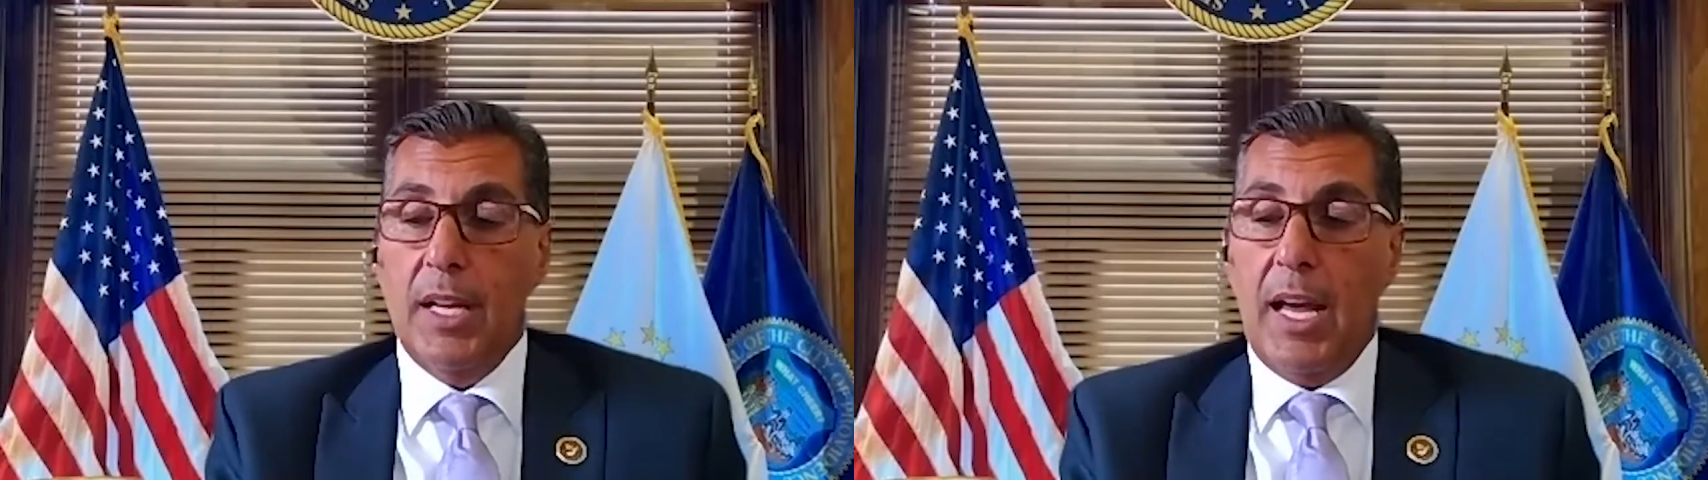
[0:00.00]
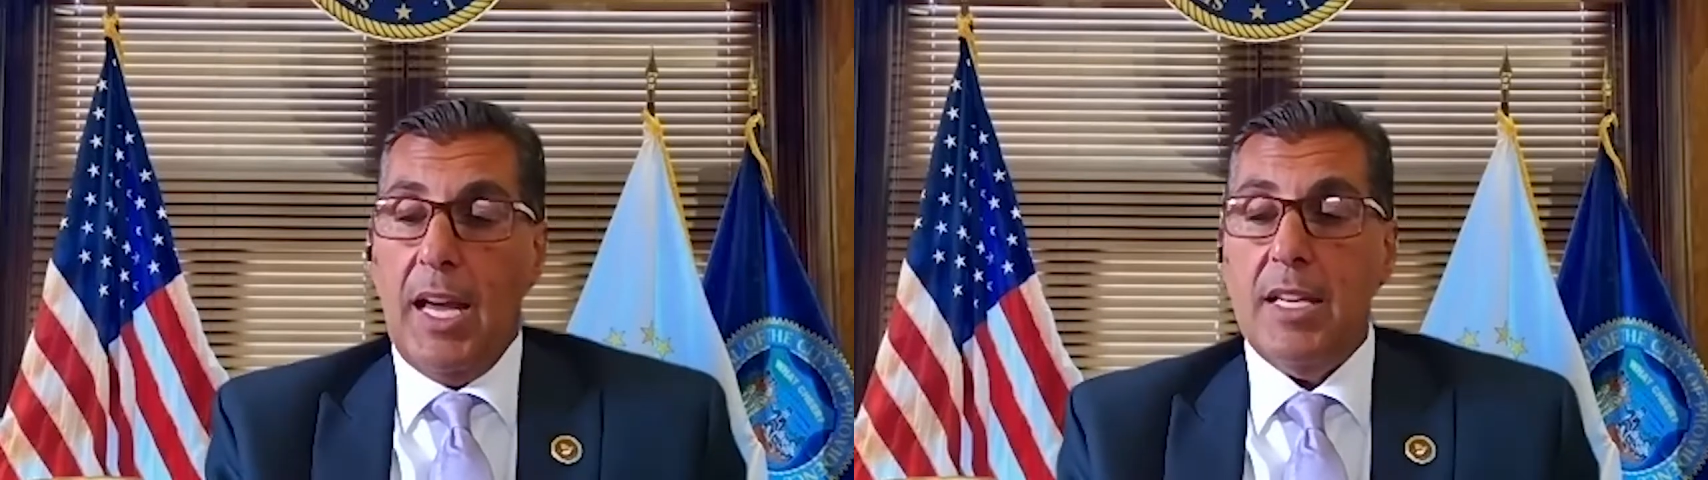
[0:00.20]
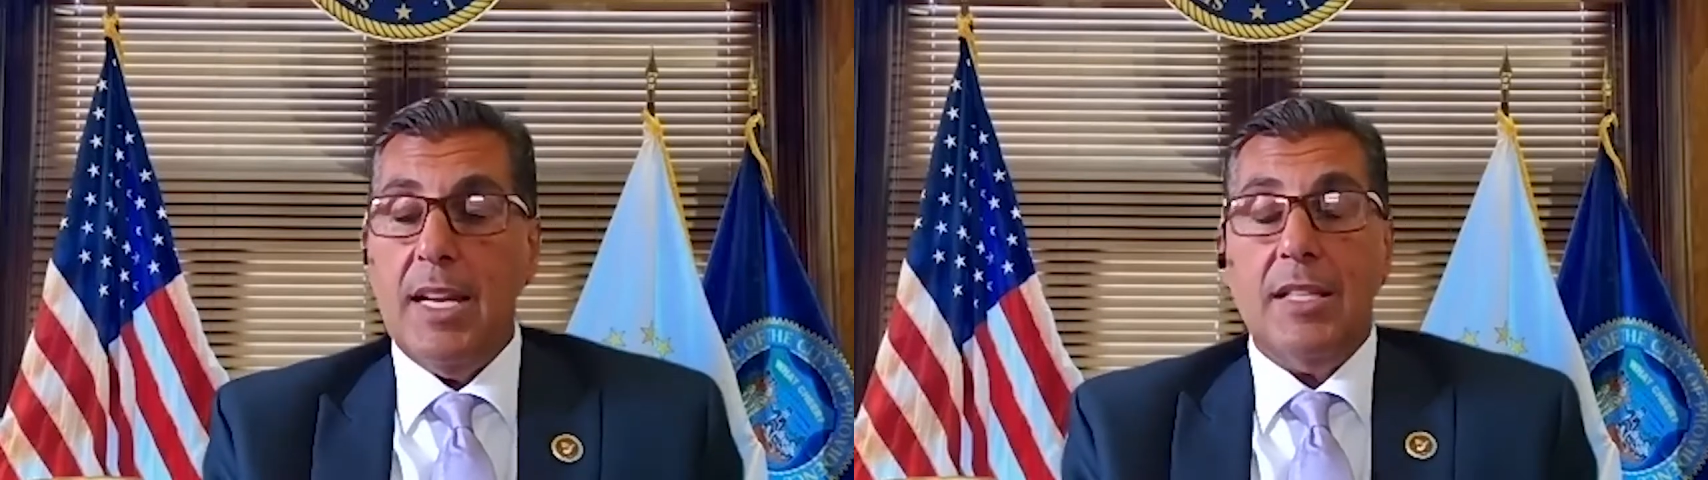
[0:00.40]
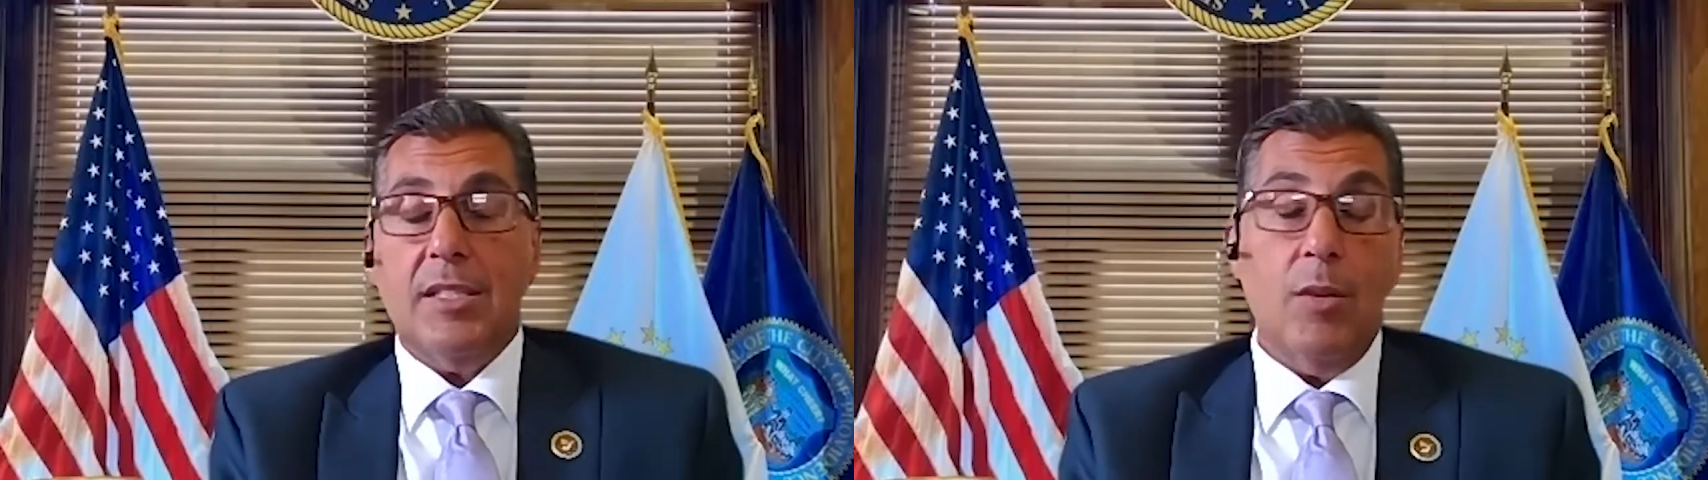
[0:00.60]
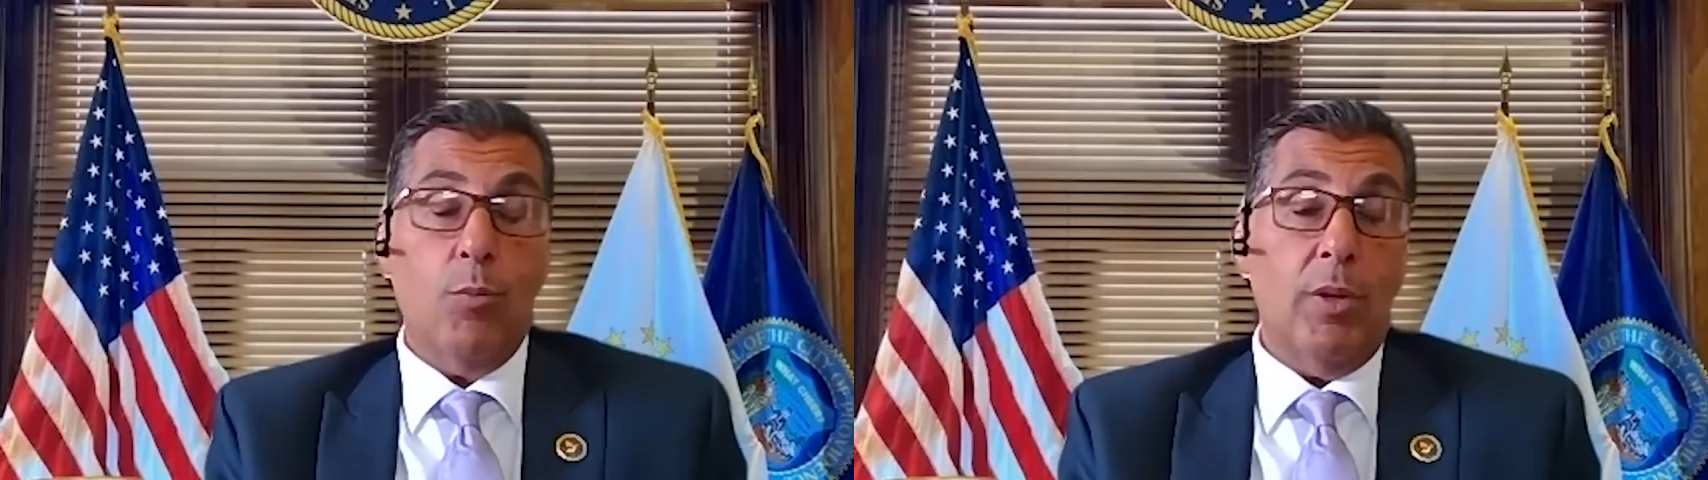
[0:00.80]
And yes,
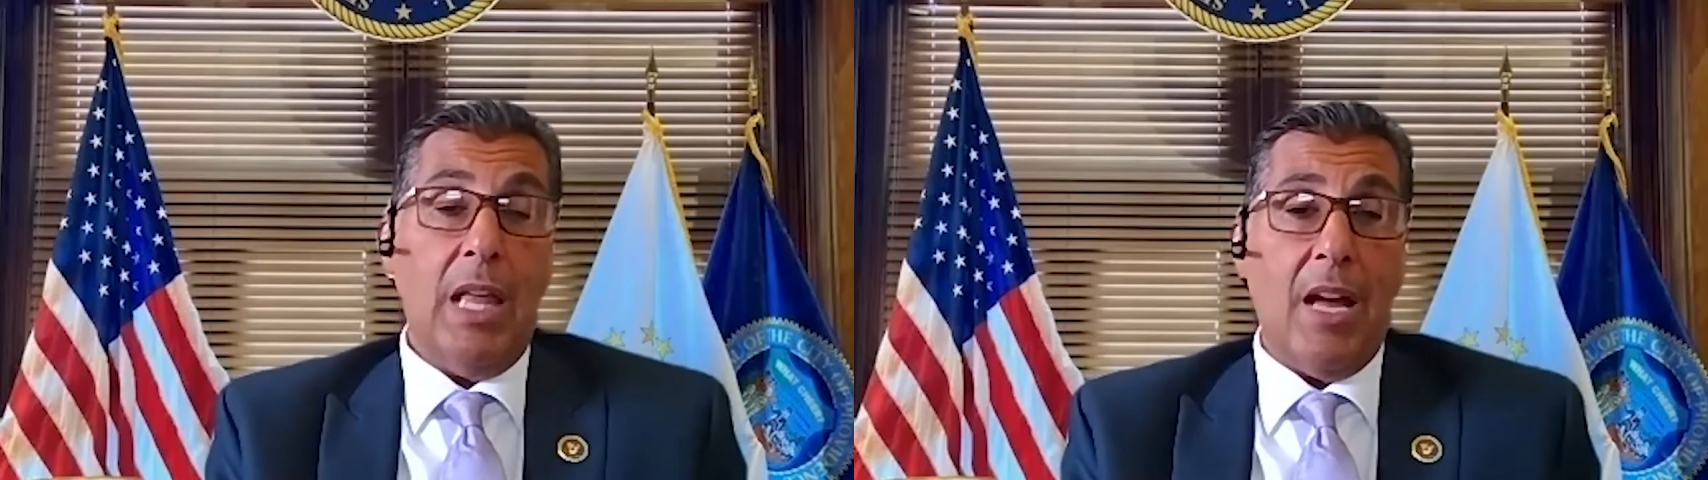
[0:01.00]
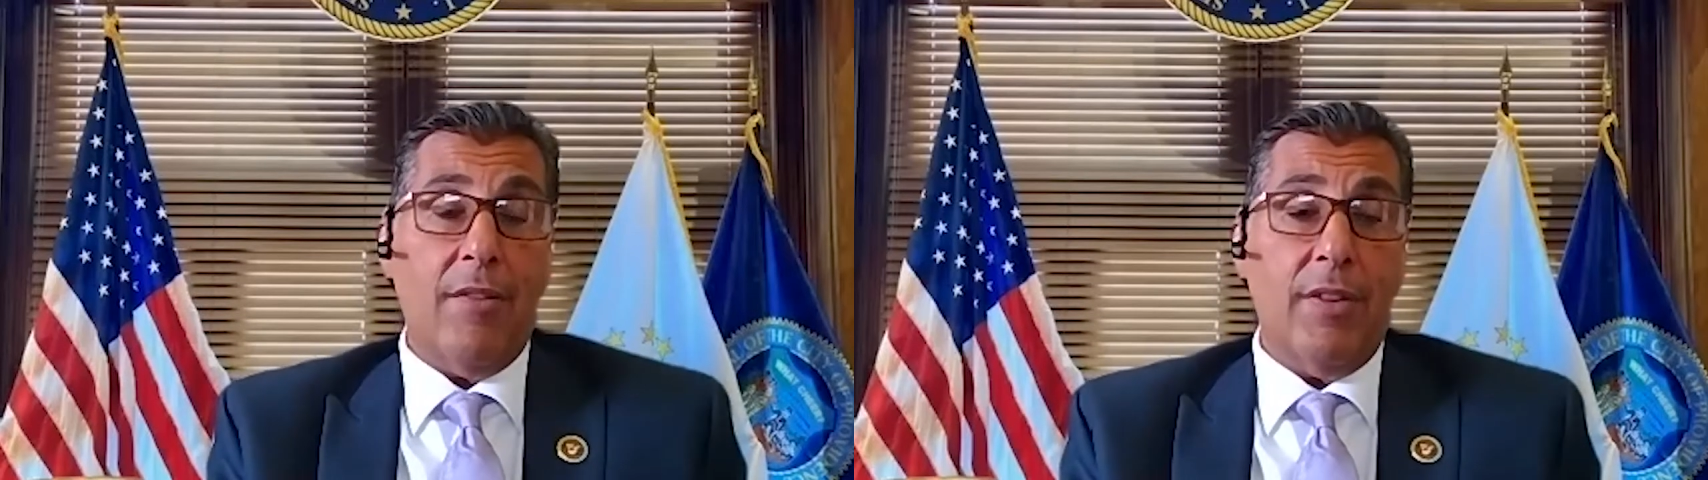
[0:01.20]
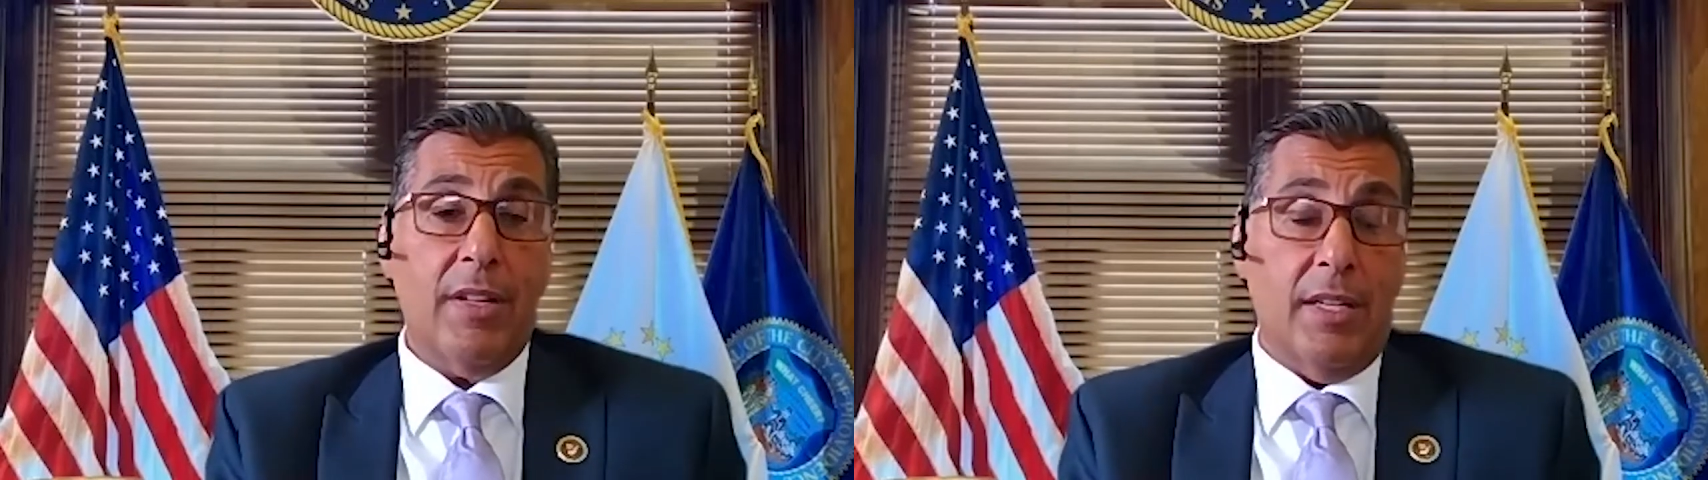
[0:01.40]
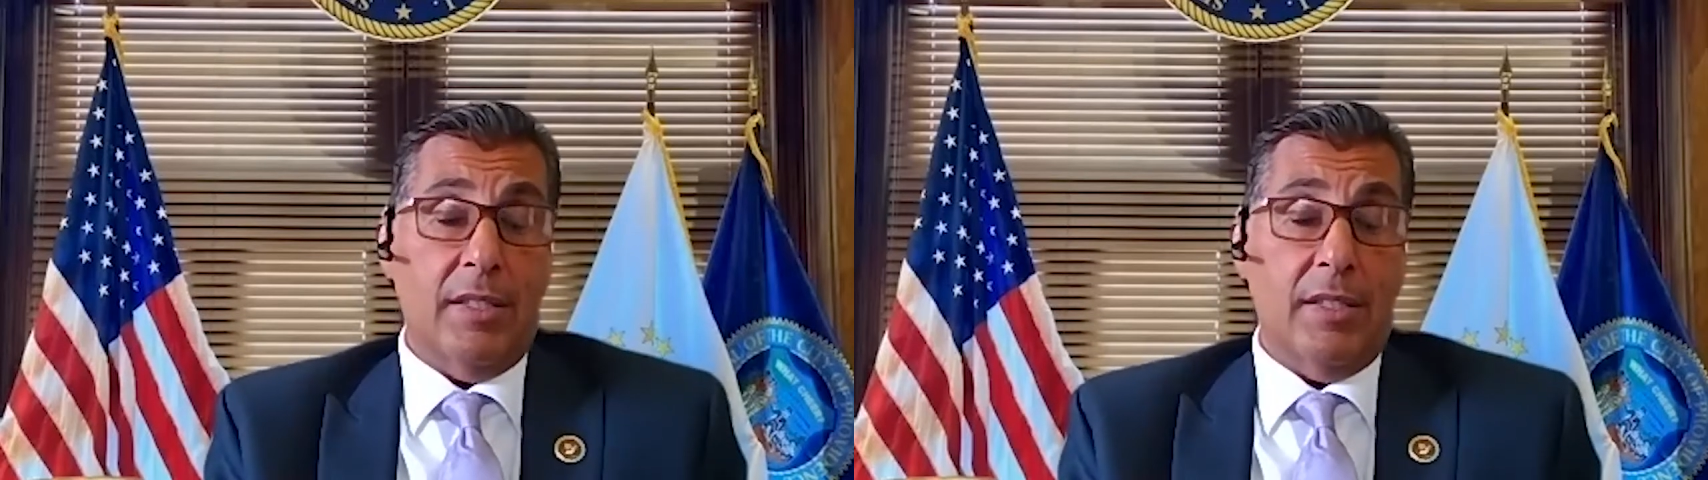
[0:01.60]
it does